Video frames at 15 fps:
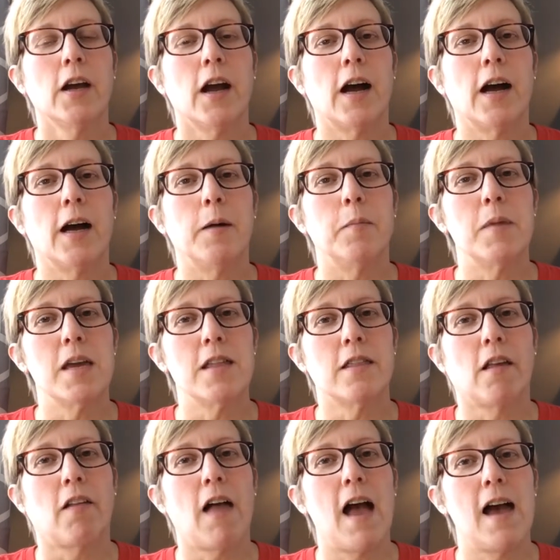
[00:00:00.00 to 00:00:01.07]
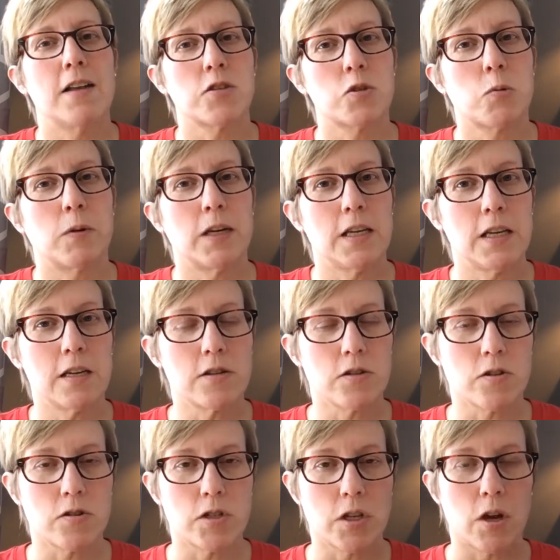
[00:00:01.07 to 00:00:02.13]
Um, in the last 20
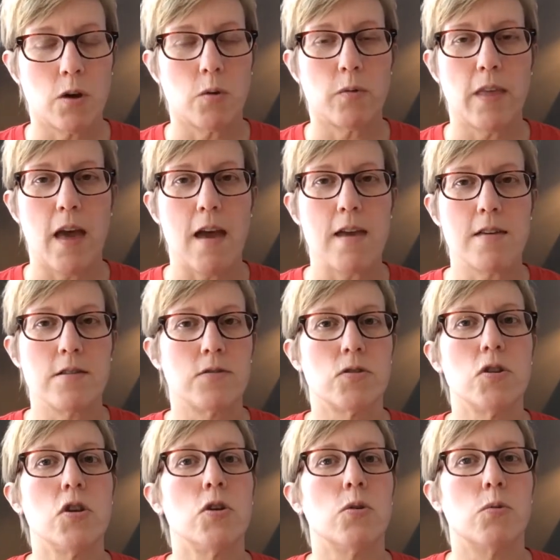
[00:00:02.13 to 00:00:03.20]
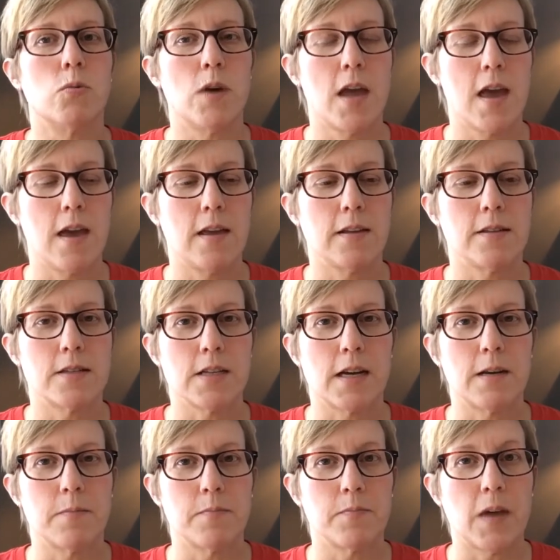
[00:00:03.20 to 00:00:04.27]
years or so that is new and
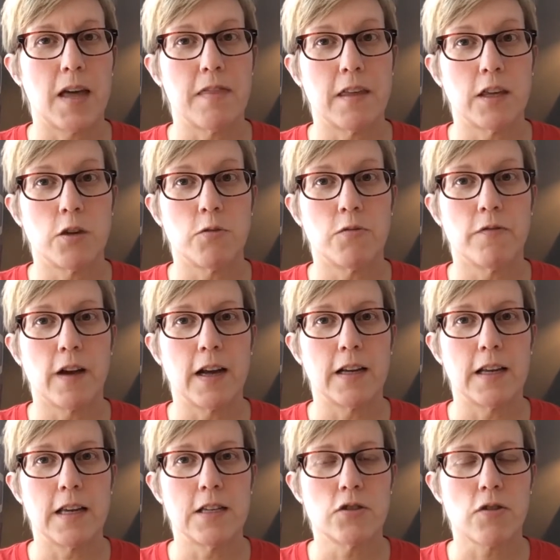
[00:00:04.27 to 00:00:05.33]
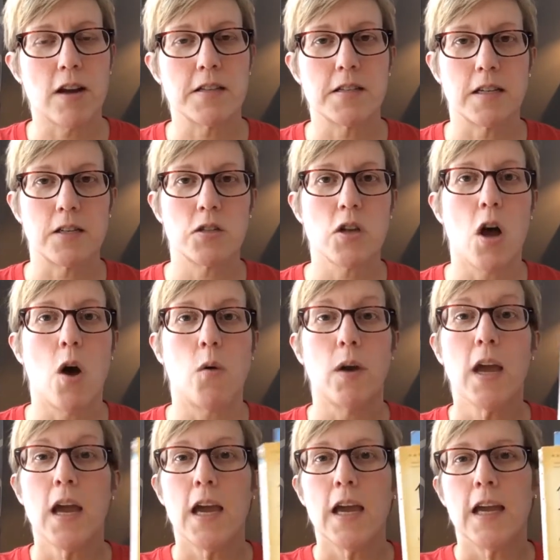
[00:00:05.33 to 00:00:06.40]
um, I think you'd find it interesting. So
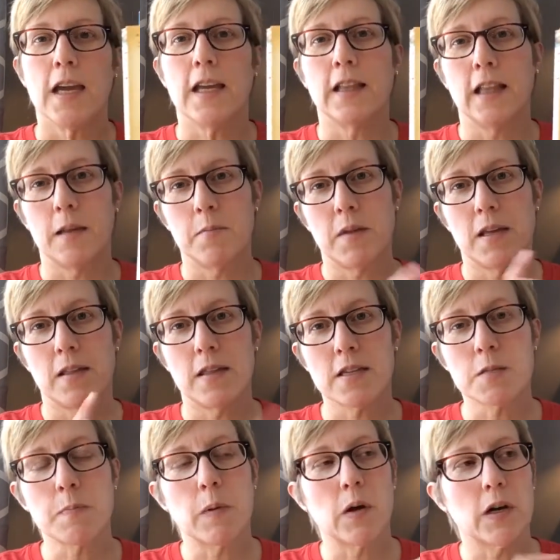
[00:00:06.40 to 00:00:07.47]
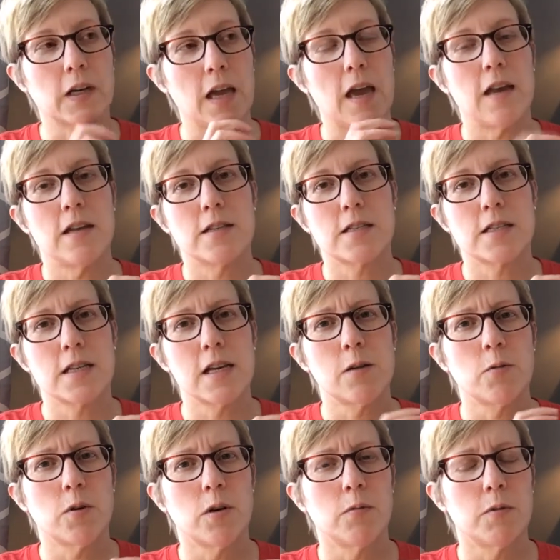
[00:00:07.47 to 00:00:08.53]
he lent me this book and its
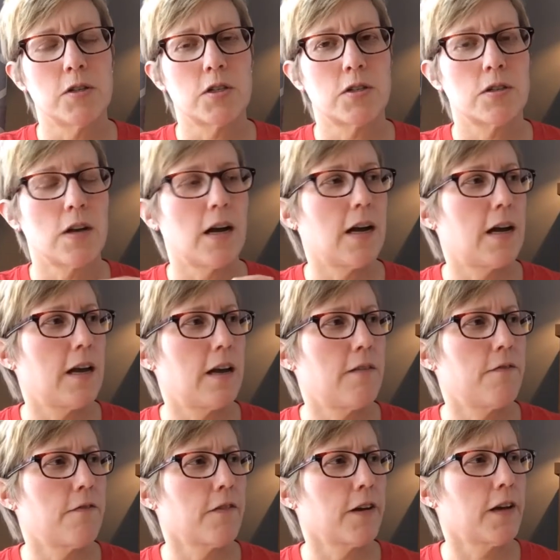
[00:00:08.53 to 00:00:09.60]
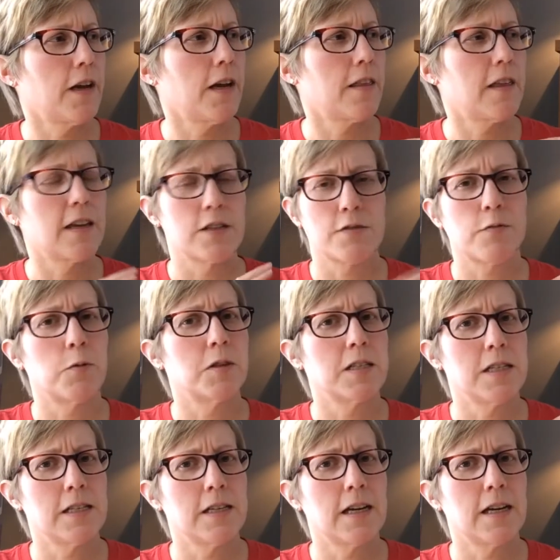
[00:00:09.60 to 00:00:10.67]
sequel, which I forget, I think is
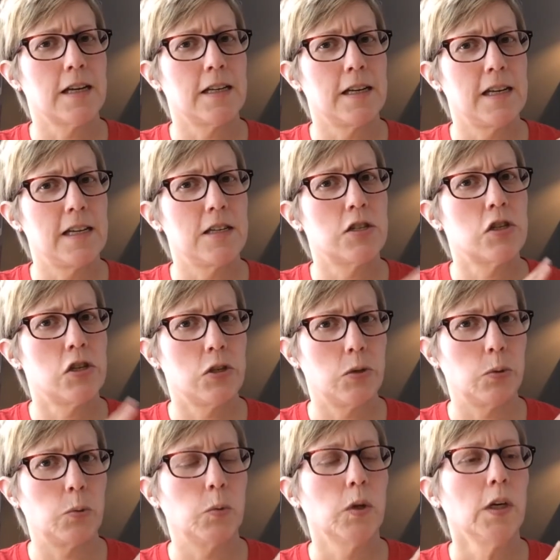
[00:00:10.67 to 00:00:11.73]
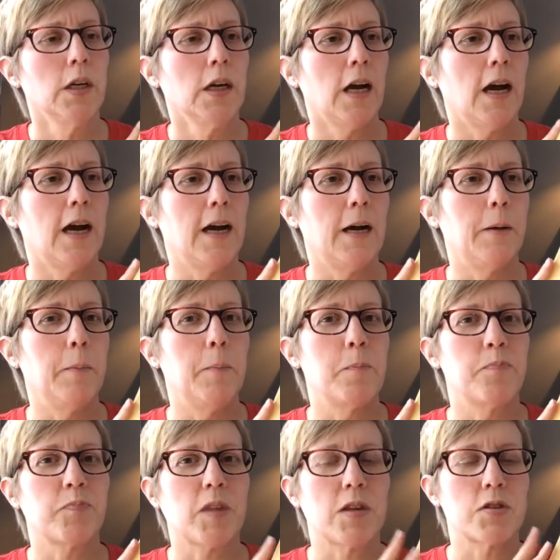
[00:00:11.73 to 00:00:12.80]
1492. Um,
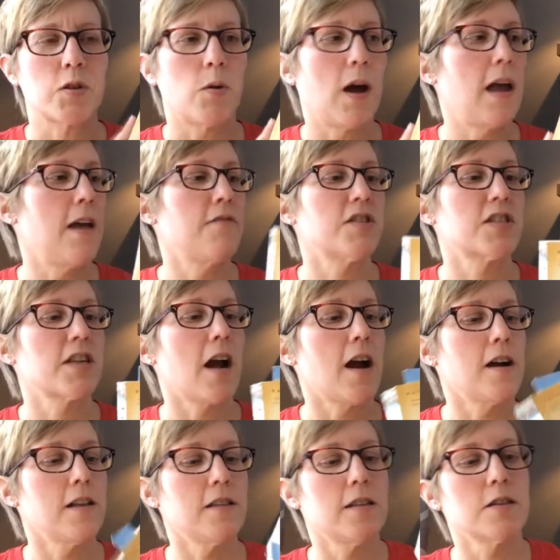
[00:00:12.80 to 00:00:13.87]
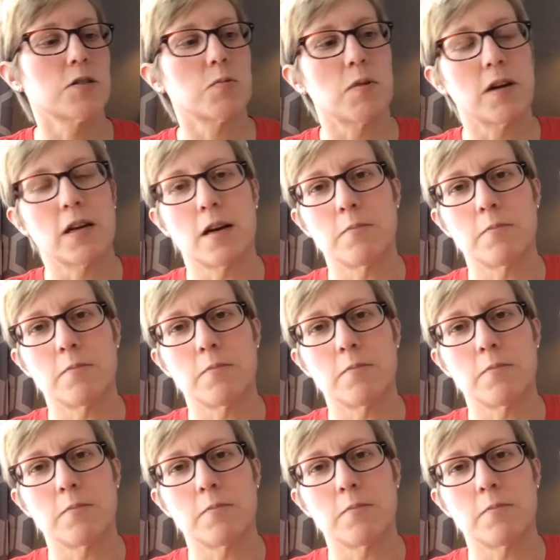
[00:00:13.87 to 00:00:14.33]
so I have started this one.